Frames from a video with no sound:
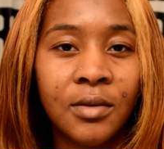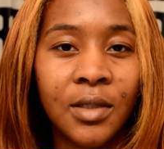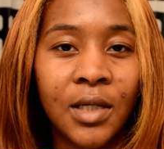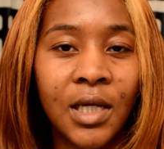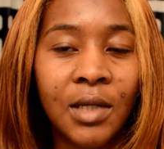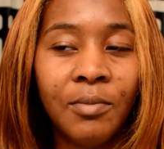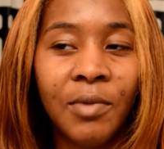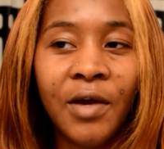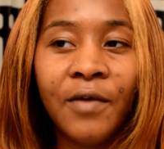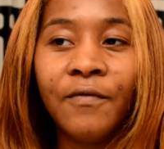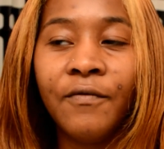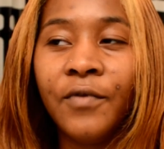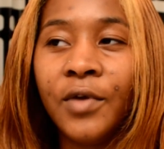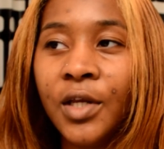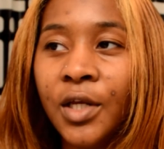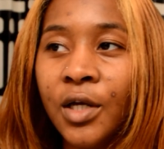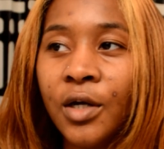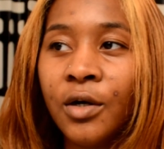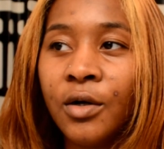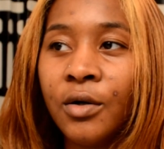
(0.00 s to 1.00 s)
in my
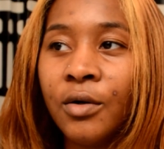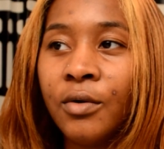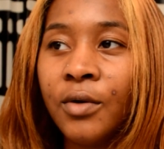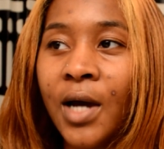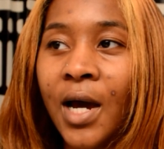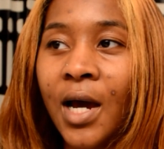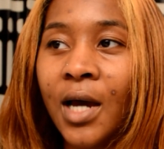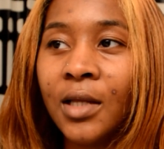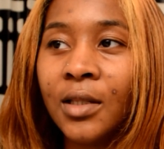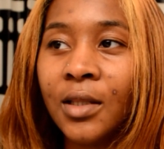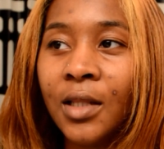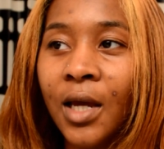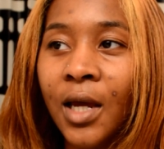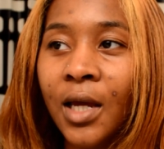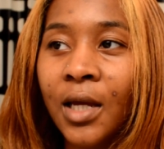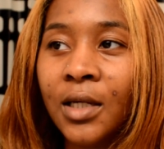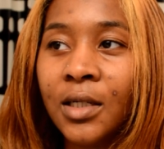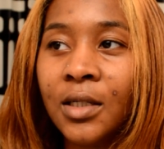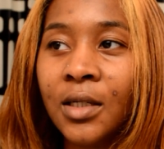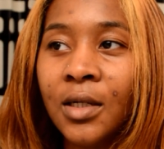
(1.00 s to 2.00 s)
video at
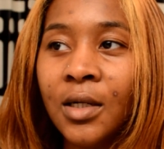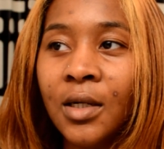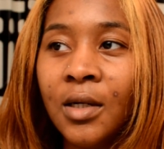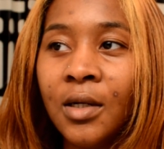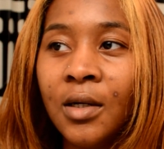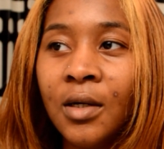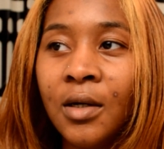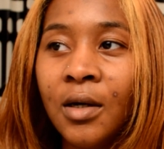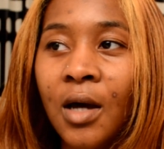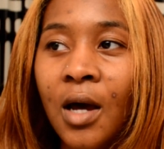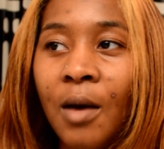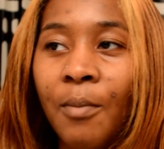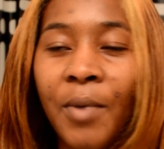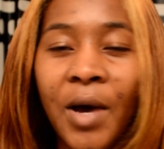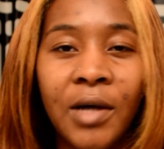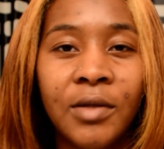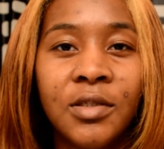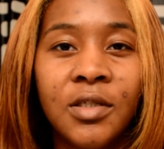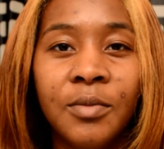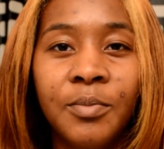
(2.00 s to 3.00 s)
like
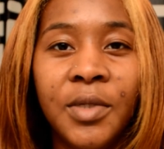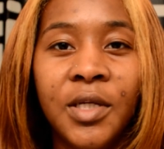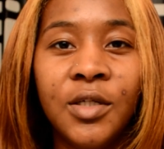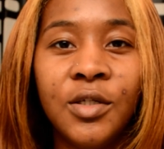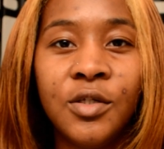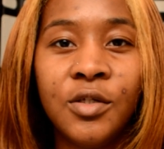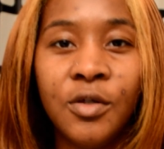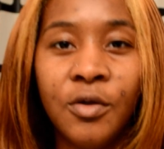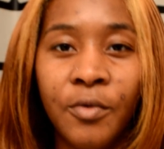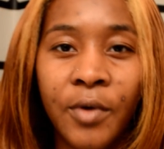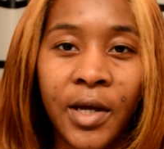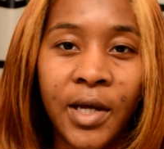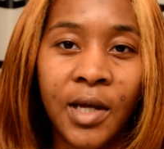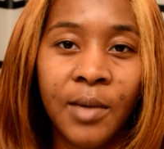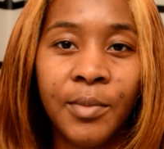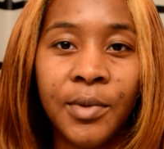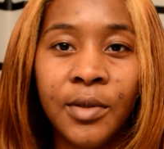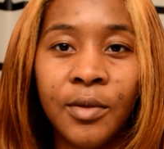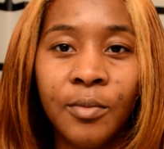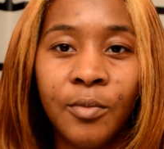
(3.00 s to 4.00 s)
about to be 2 a.m.
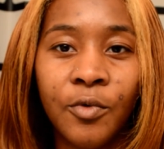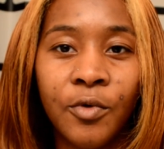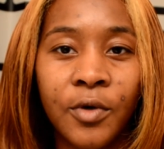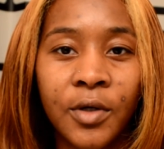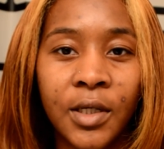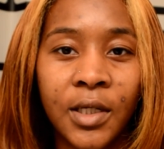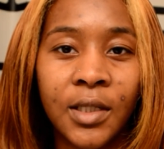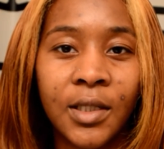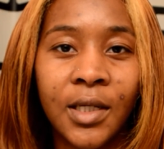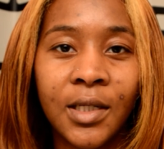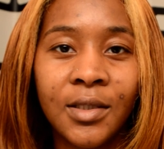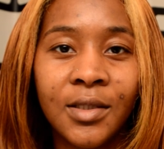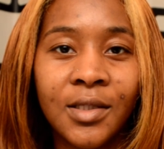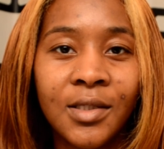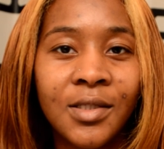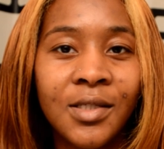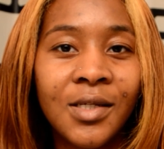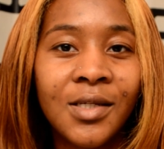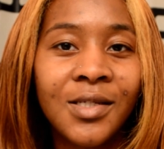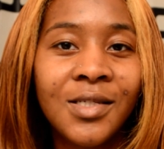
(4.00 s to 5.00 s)
in the morning? Like,
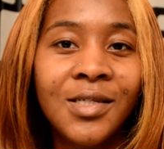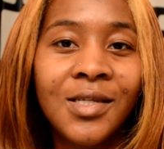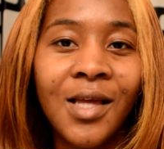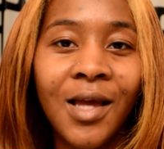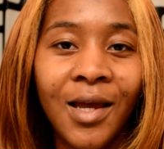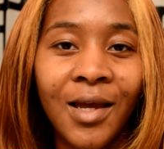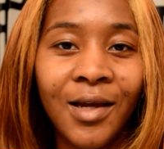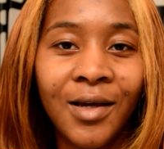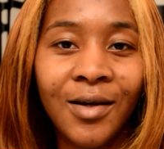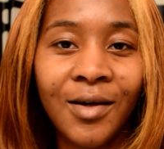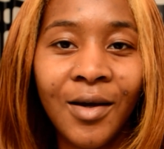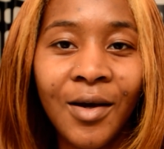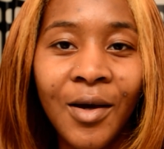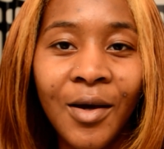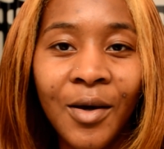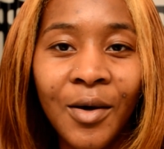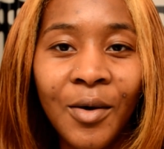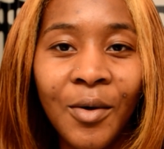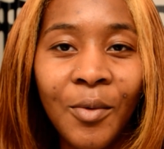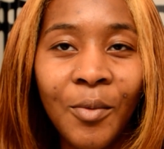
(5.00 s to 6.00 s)
this is like
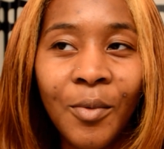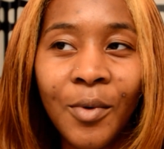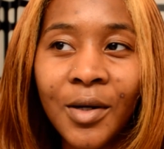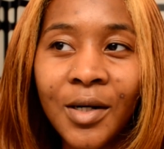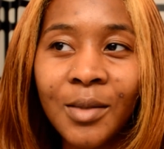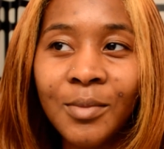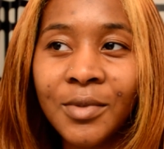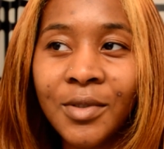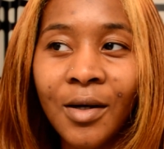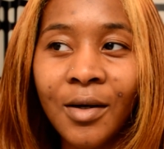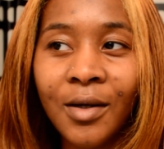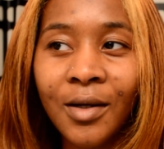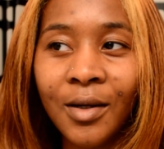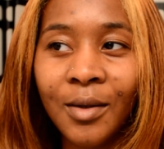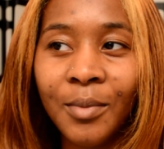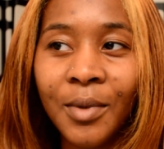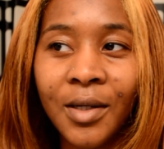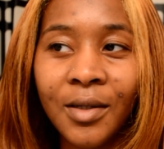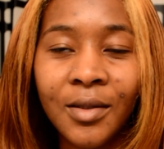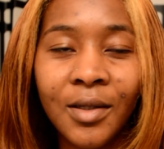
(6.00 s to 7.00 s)
what I'm talking
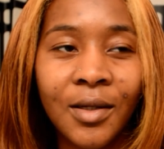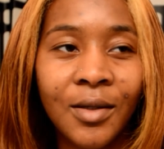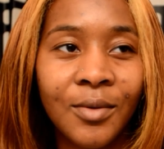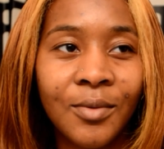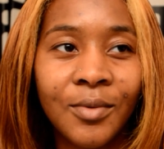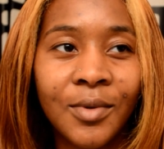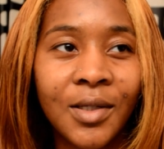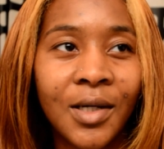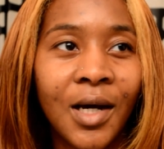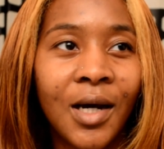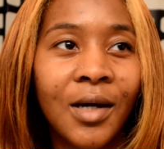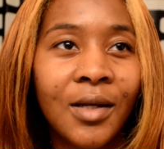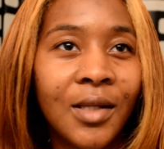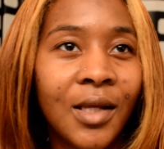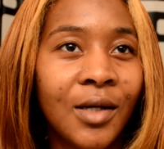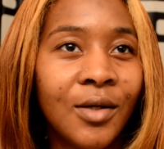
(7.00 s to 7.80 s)
about. Like, what, how